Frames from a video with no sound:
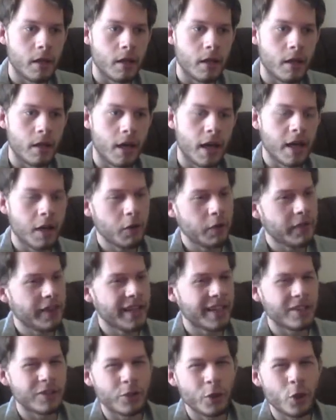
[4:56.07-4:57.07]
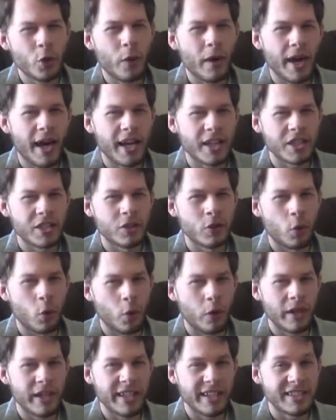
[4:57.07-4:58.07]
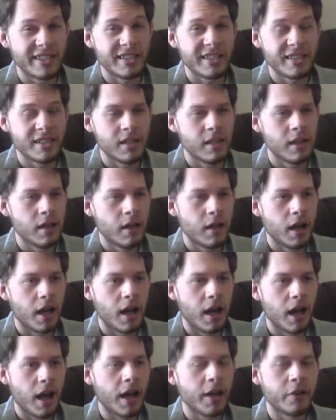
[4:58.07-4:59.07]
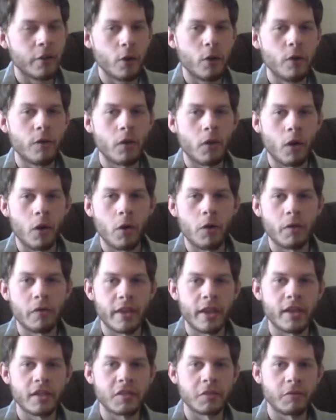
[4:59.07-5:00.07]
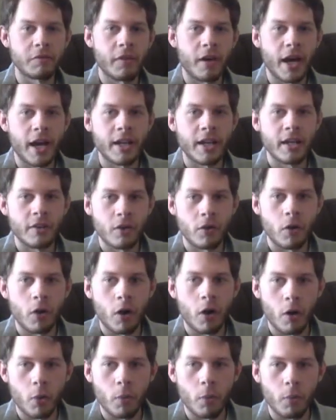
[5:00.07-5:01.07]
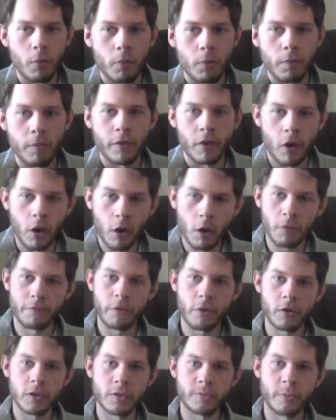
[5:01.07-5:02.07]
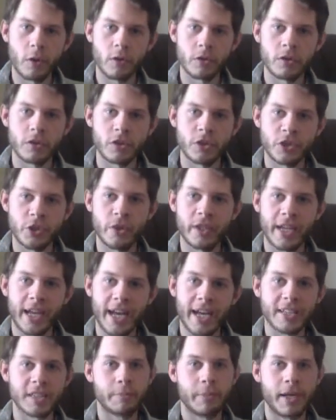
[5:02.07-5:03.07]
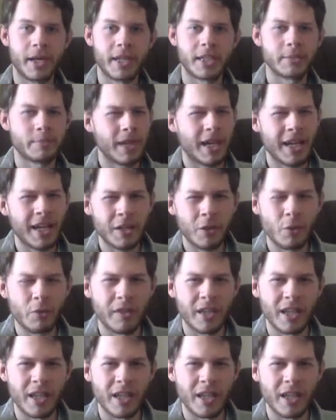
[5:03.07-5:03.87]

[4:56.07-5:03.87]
I don't think it's too action-oriented. I know there are things to fight and there are first-person shooting aspects, but I don't